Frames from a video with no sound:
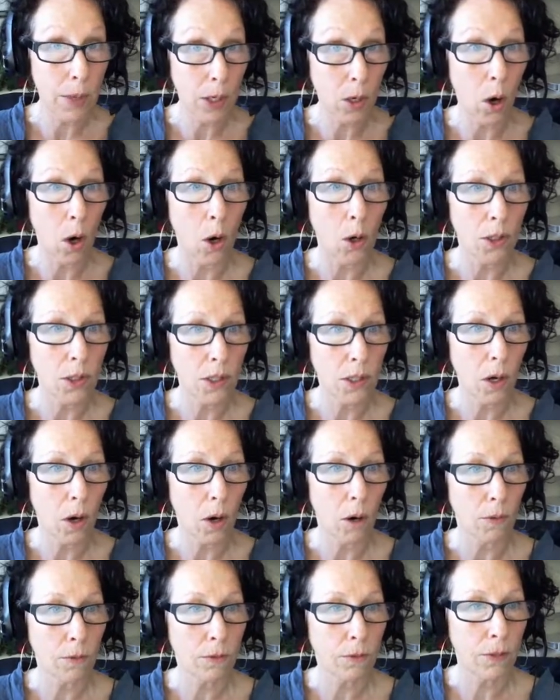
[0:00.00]
because
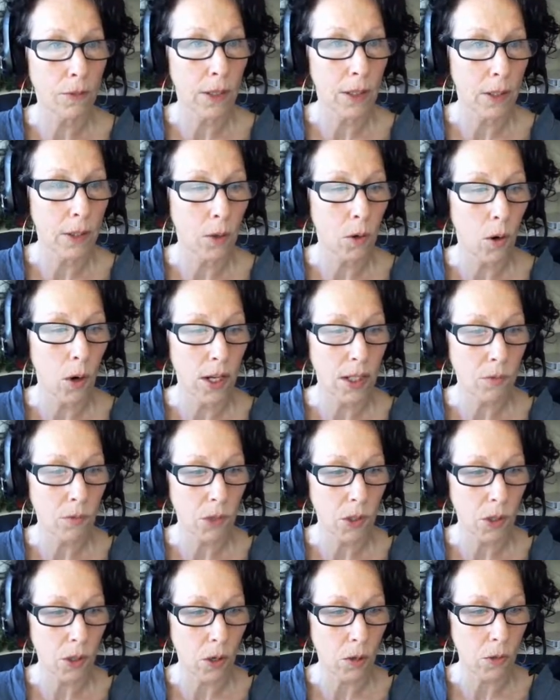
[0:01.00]
of as
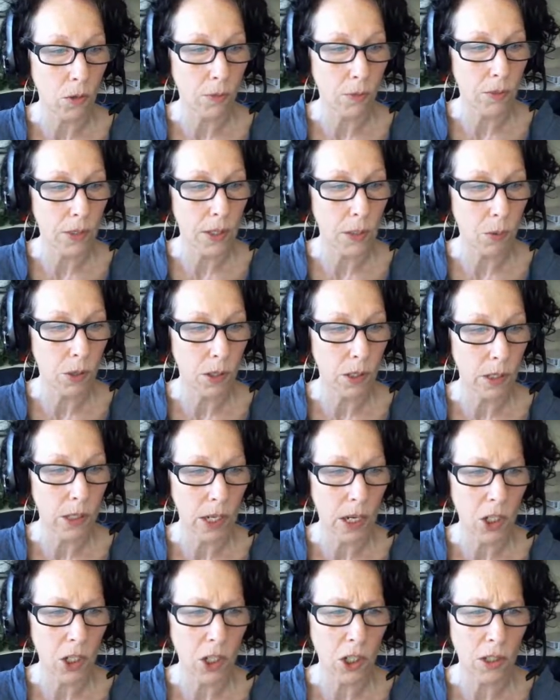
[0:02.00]
a result of this
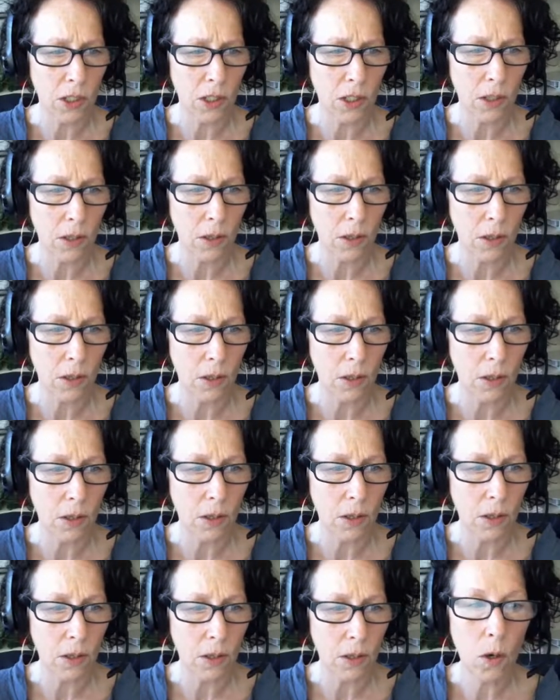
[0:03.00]
presentation. So
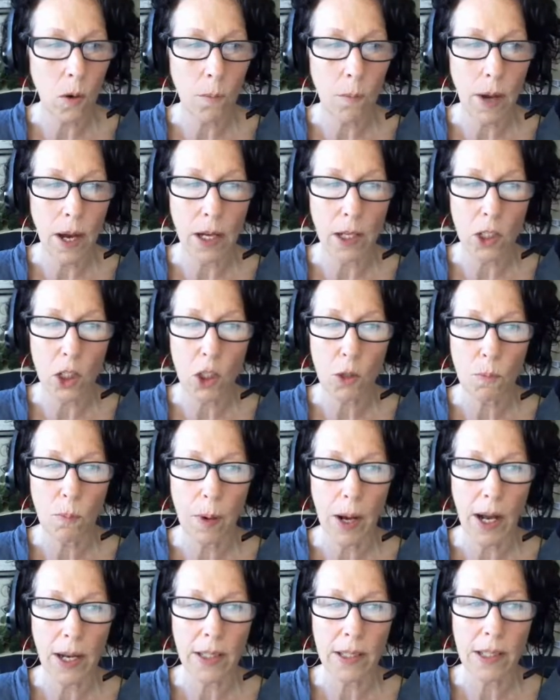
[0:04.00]
it's not
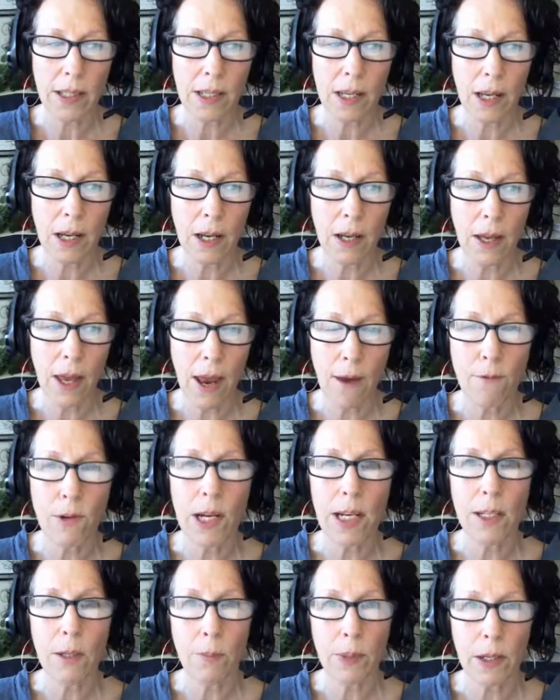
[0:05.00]
much, but
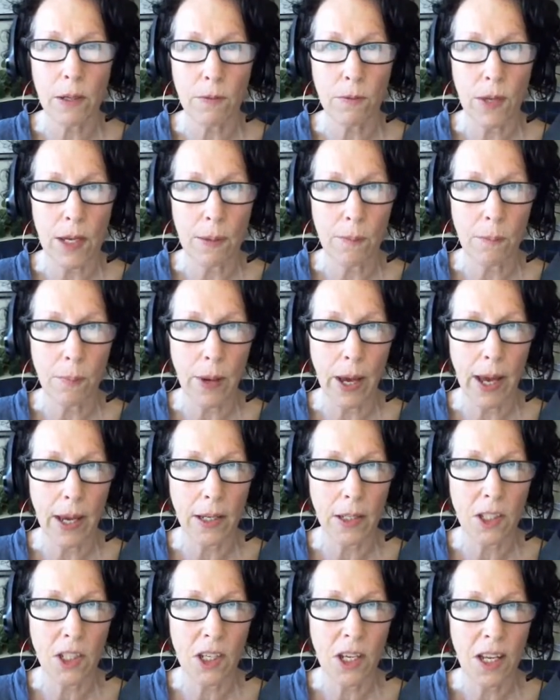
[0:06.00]
every little bit of
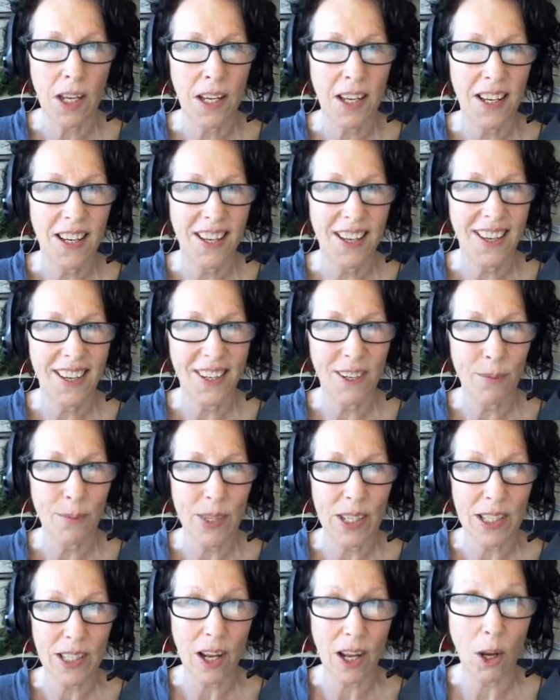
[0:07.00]
impact
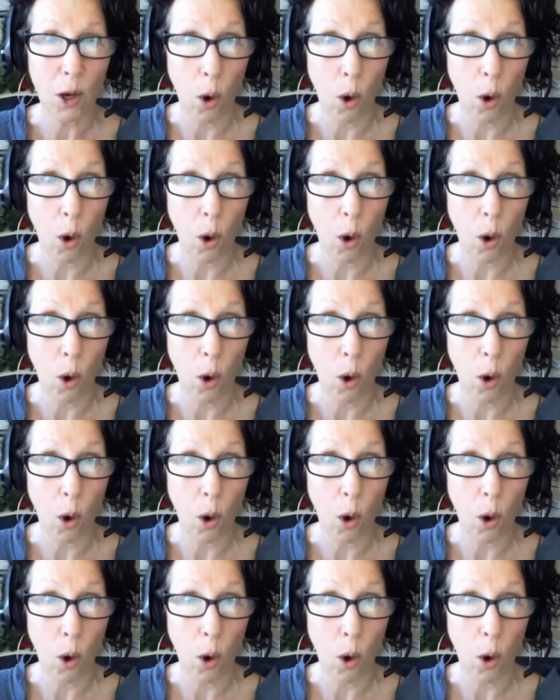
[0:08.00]
is